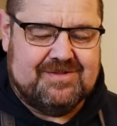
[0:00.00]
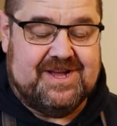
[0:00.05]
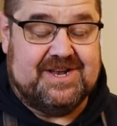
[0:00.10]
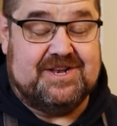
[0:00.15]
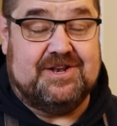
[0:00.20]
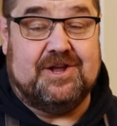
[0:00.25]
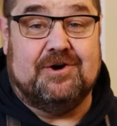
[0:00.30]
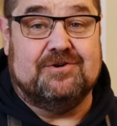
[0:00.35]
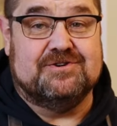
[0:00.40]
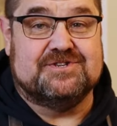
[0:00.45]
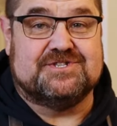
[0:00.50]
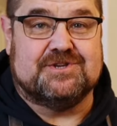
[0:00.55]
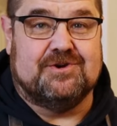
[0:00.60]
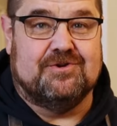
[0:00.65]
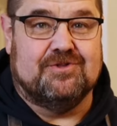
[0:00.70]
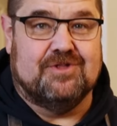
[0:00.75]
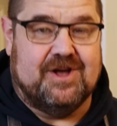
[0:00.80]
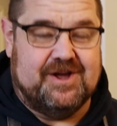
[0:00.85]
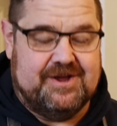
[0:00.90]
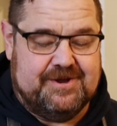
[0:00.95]
that dough.
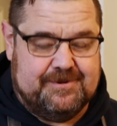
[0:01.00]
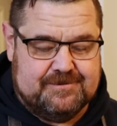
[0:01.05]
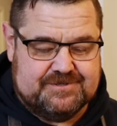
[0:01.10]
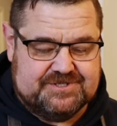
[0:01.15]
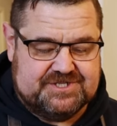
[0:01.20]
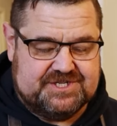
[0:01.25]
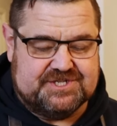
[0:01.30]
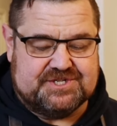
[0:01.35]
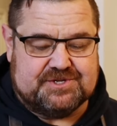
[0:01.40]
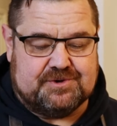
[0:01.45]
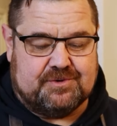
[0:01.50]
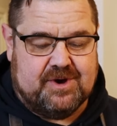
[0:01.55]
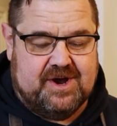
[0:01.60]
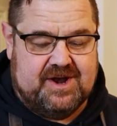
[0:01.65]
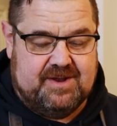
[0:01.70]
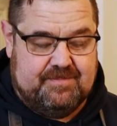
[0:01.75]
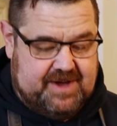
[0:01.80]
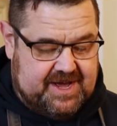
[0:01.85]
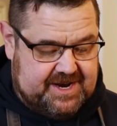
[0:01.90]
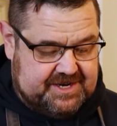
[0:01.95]
So like just the
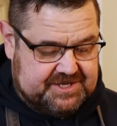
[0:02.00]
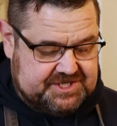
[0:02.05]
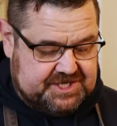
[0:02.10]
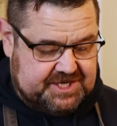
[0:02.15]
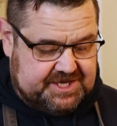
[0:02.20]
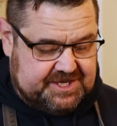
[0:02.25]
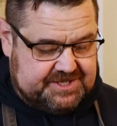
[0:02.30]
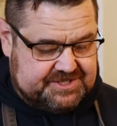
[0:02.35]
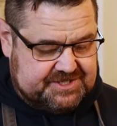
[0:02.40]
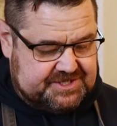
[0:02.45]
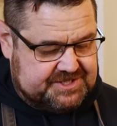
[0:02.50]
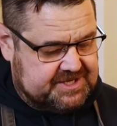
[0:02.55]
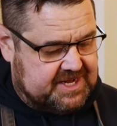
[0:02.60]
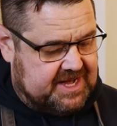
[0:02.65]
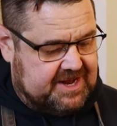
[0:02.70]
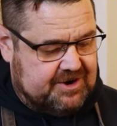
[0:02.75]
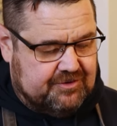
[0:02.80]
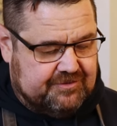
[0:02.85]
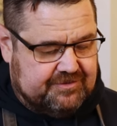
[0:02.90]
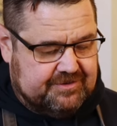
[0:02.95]
right amount of cheese. It's
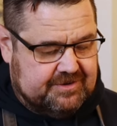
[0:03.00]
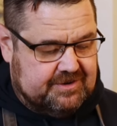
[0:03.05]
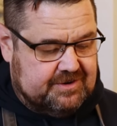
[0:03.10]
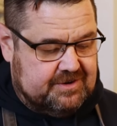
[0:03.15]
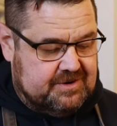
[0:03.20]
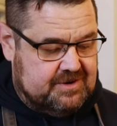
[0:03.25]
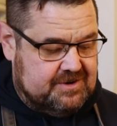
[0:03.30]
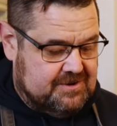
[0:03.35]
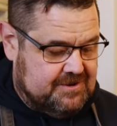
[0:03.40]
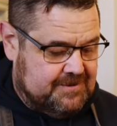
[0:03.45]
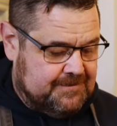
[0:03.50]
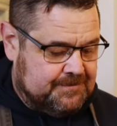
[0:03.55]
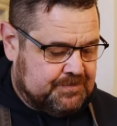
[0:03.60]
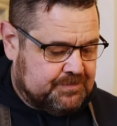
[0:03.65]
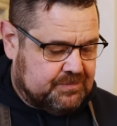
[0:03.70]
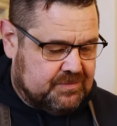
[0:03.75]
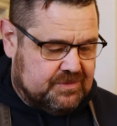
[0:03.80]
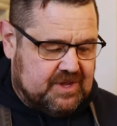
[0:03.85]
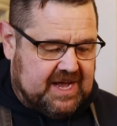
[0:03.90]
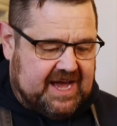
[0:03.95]
not over,
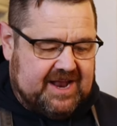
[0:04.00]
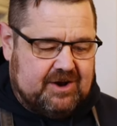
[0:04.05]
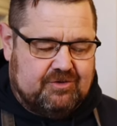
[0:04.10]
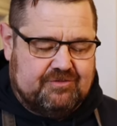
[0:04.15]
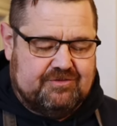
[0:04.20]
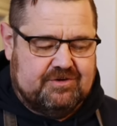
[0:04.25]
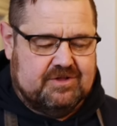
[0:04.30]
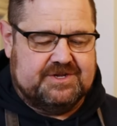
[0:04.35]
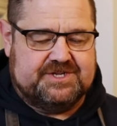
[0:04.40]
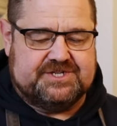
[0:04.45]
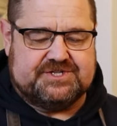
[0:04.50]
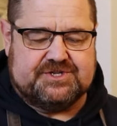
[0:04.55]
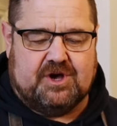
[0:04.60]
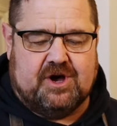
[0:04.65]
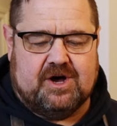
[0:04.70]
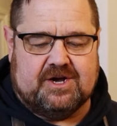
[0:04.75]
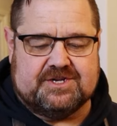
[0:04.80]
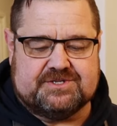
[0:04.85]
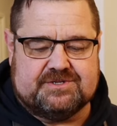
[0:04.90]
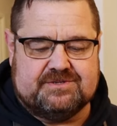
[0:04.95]
not overly
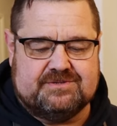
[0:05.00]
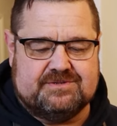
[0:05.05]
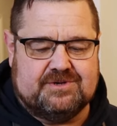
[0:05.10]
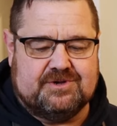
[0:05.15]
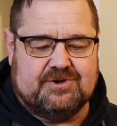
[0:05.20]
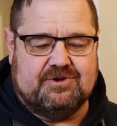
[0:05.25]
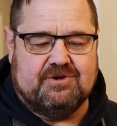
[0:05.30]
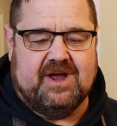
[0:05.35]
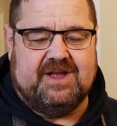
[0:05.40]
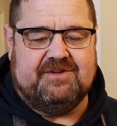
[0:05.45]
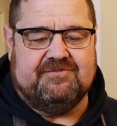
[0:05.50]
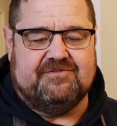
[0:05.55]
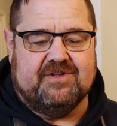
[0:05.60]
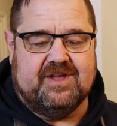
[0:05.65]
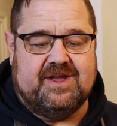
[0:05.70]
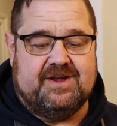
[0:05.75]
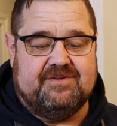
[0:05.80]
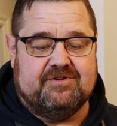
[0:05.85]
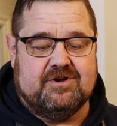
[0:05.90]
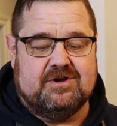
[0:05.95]
sauced. Great
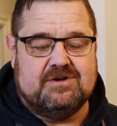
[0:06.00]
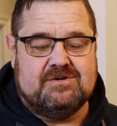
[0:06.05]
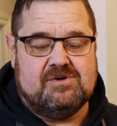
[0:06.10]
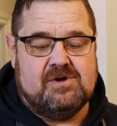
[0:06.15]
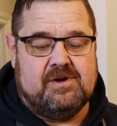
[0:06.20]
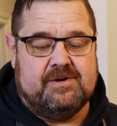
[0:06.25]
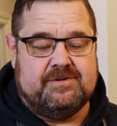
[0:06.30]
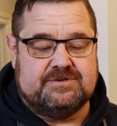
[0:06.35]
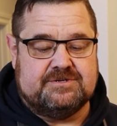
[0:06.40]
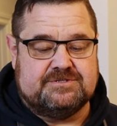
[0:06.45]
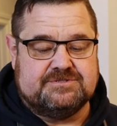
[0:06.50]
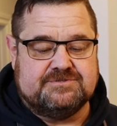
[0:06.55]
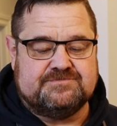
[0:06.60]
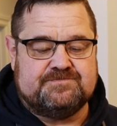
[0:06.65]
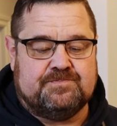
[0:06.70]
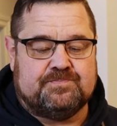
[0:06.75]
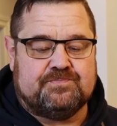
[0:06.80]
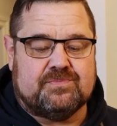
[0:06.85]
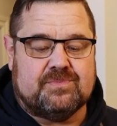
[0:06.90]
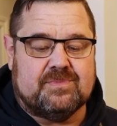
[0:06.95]
flavor.
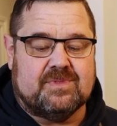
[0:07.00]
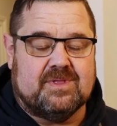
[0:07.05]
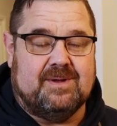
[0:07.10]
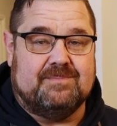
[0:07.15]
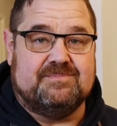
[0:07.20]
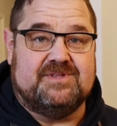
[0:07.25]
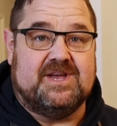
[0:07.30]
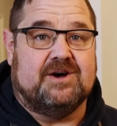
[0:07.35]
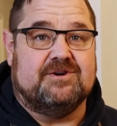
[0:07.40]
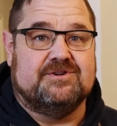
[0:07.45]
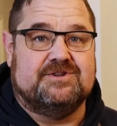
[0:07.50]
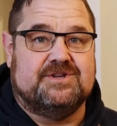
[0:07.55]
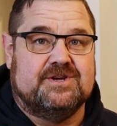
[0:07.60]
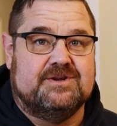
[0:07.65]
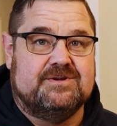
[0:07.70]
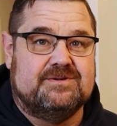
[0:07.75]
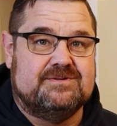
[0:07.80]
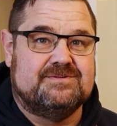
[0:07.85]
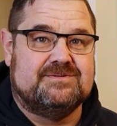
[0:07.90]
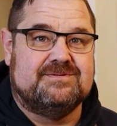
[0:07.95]
I'm telling
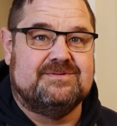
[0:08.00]
you,